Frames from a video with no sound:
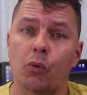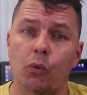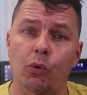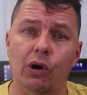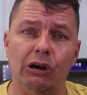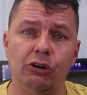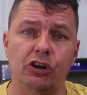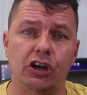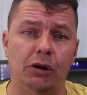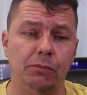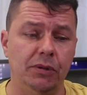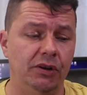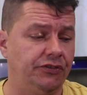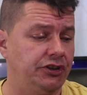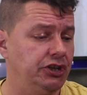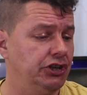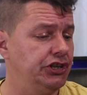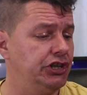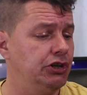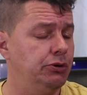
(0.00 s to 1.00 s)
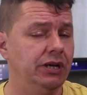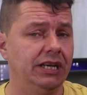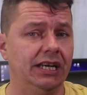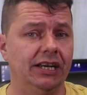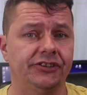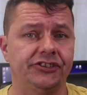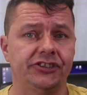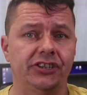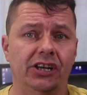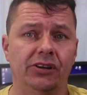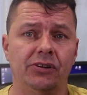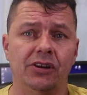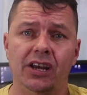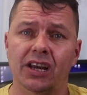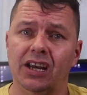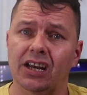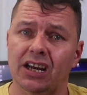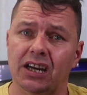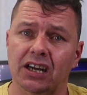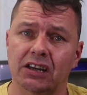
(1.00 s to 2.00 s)
welcome if you're new here. So,
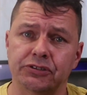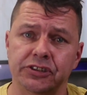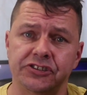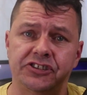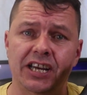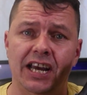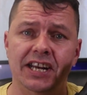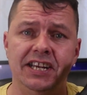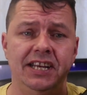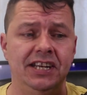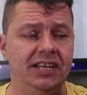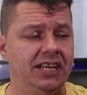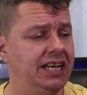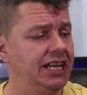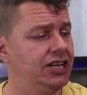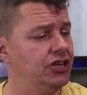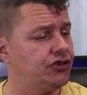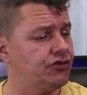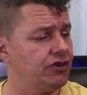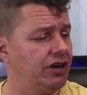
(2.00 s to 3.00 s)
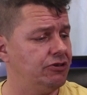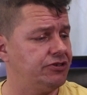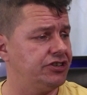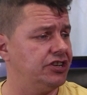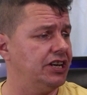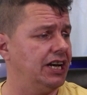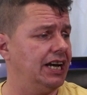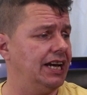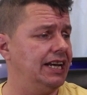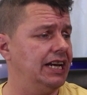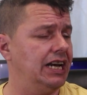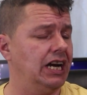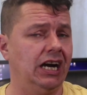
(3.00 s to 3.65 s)
as I said in the intro today,